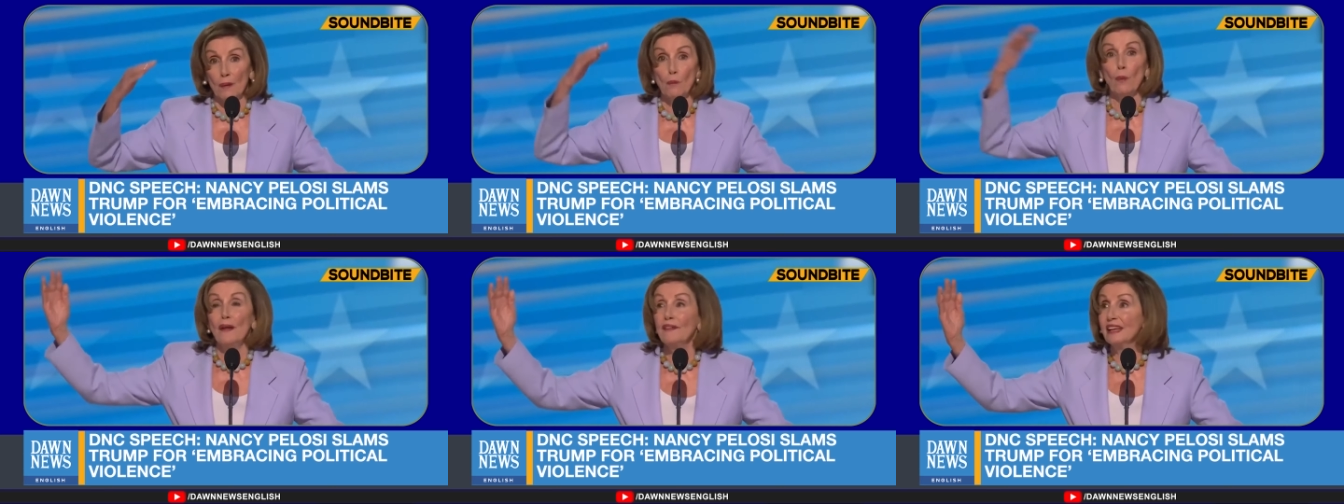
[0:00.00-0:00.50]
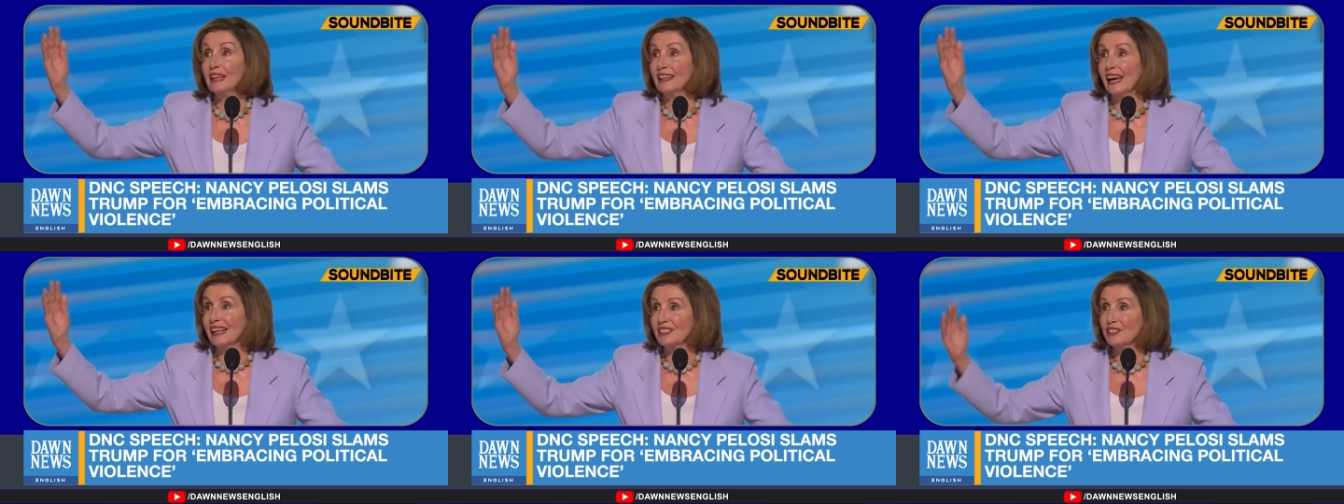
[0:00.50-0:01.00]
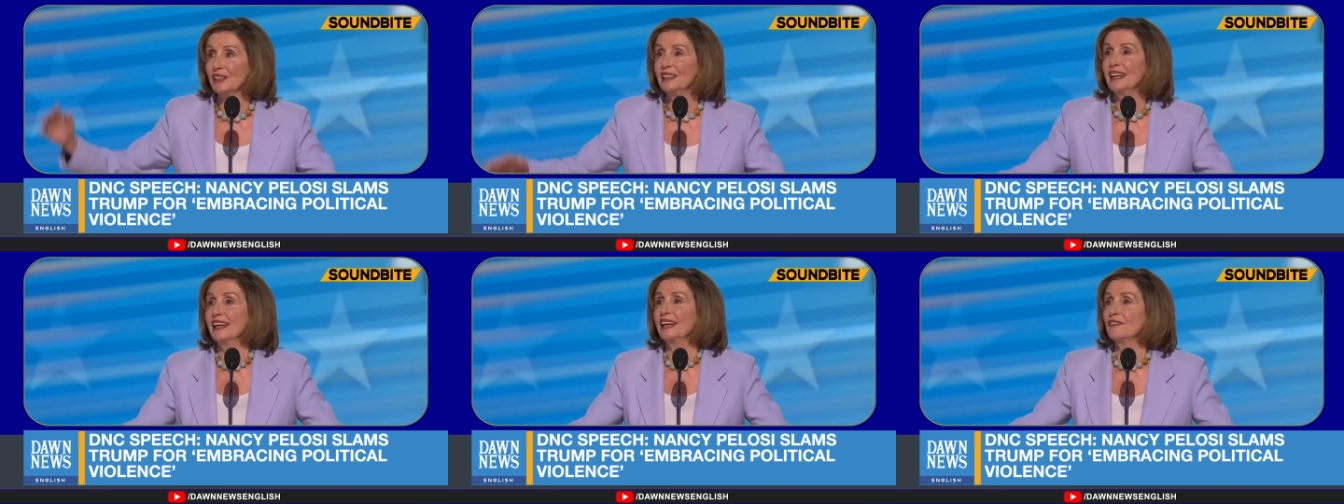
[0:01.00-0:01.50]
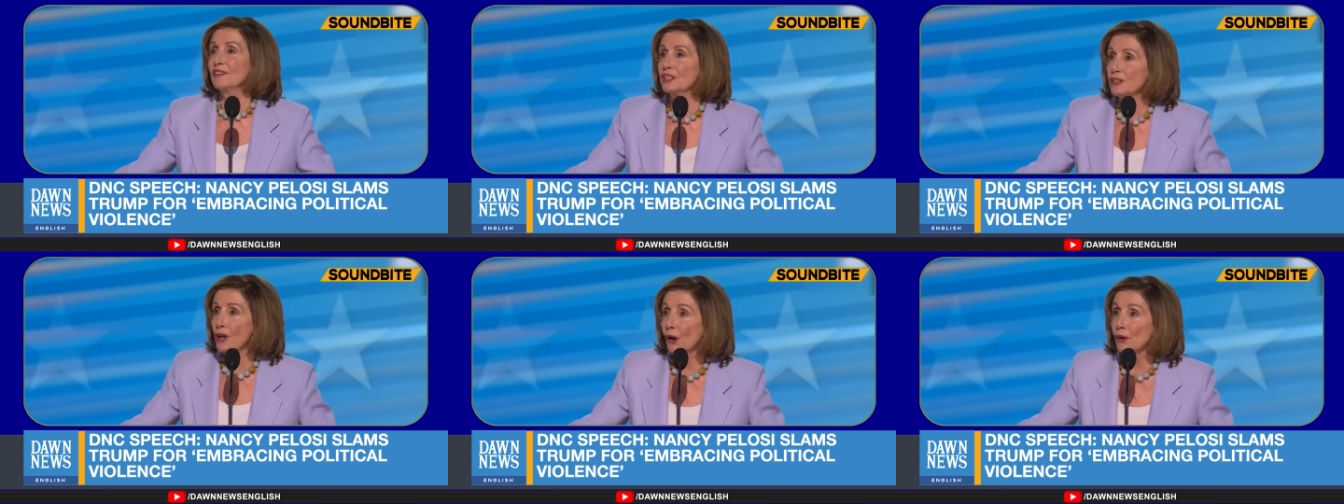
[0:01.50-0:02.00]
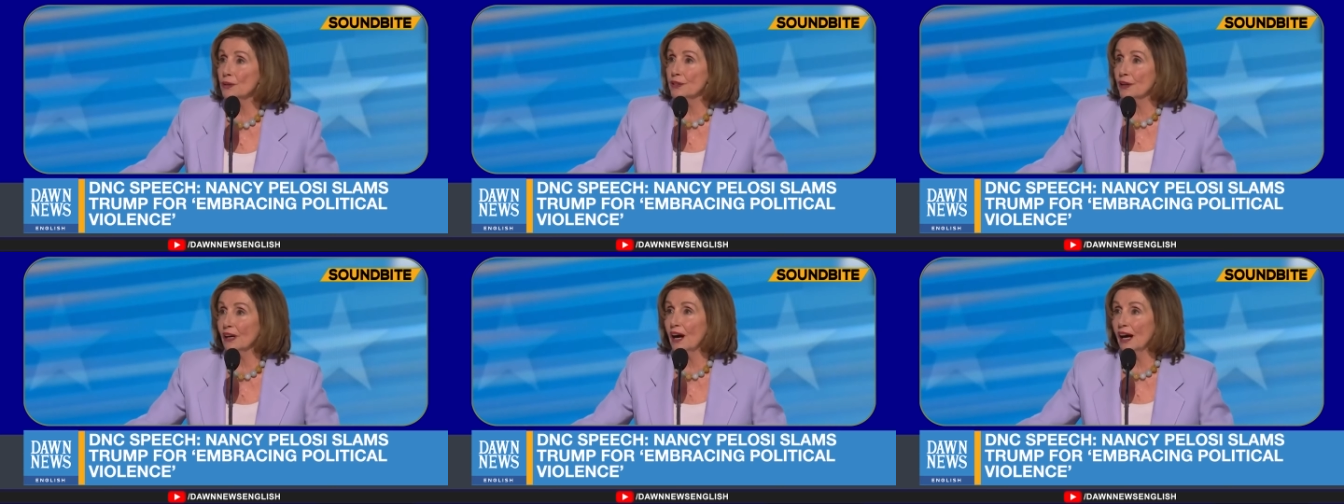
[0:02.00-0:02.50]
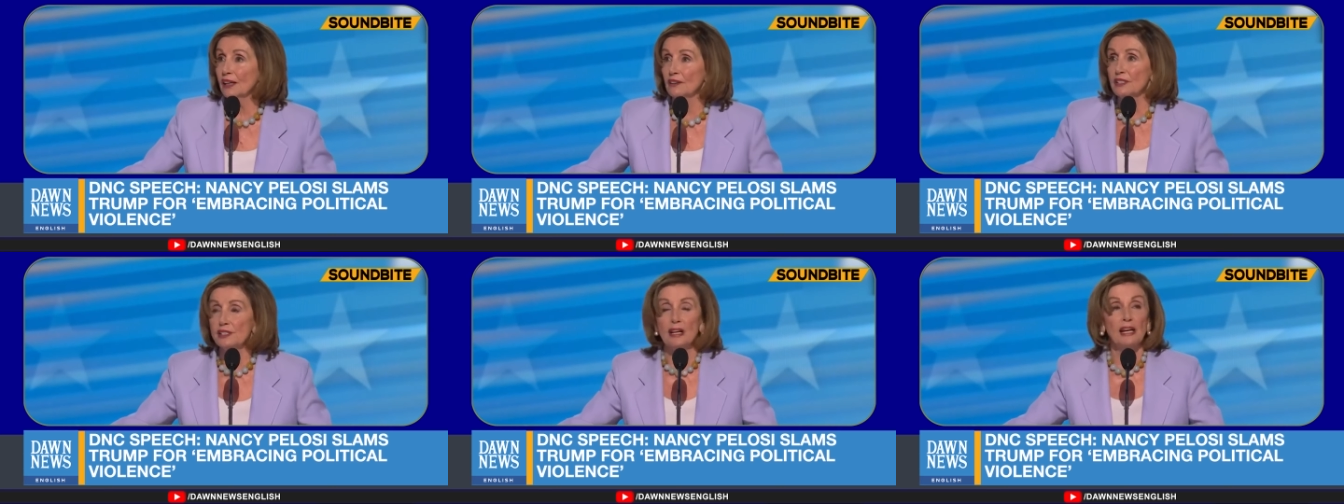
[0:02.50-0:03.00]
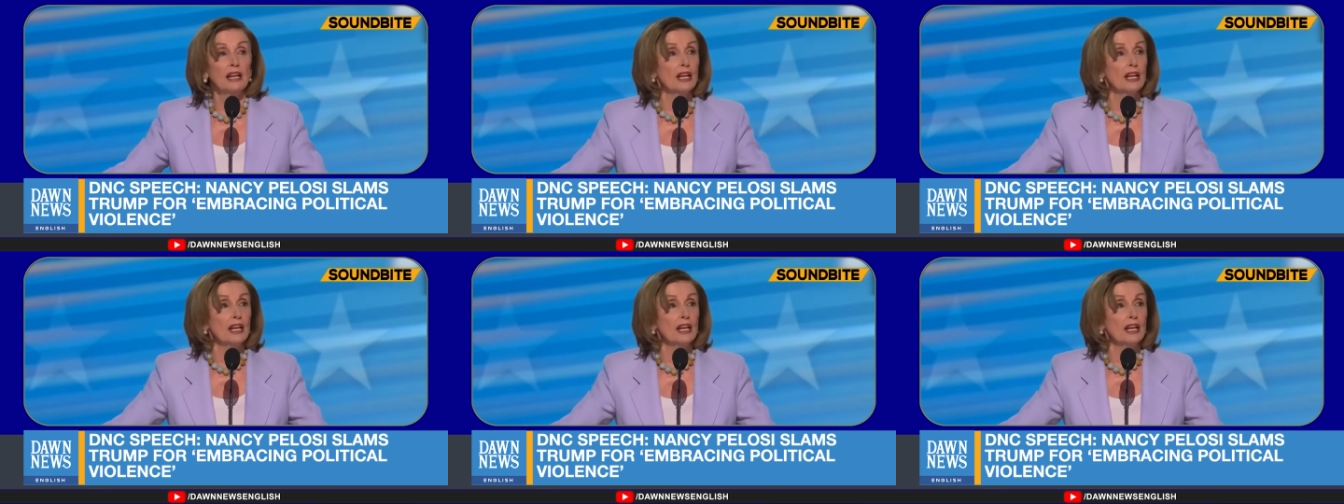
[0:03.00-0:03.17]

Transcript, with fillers: won the election, he returned to Congress,